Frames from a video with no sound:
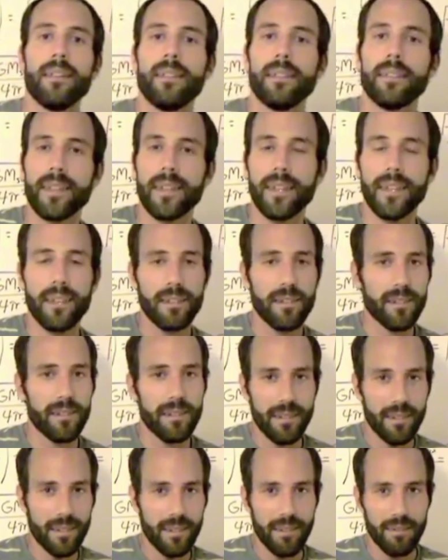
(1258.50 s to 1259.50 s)
that they
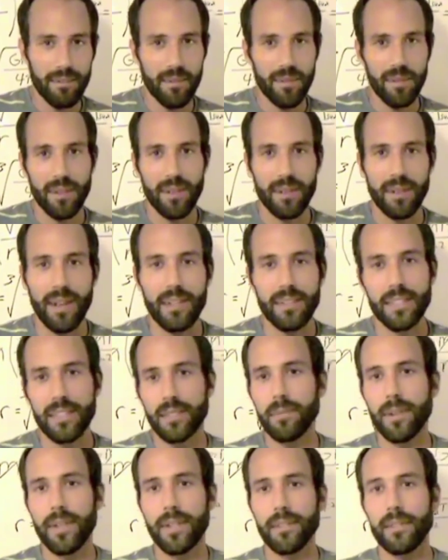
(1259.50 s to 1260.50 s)
can
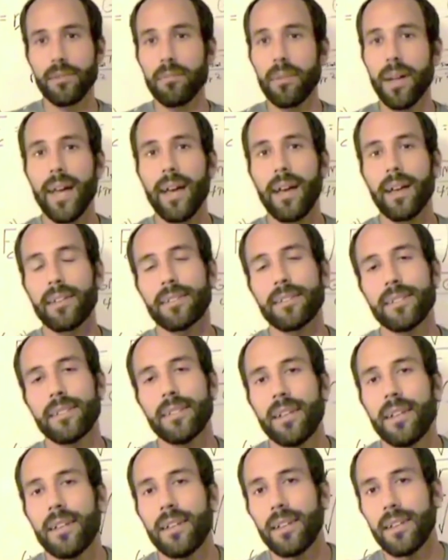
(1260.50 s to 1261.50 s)
estimate the mass.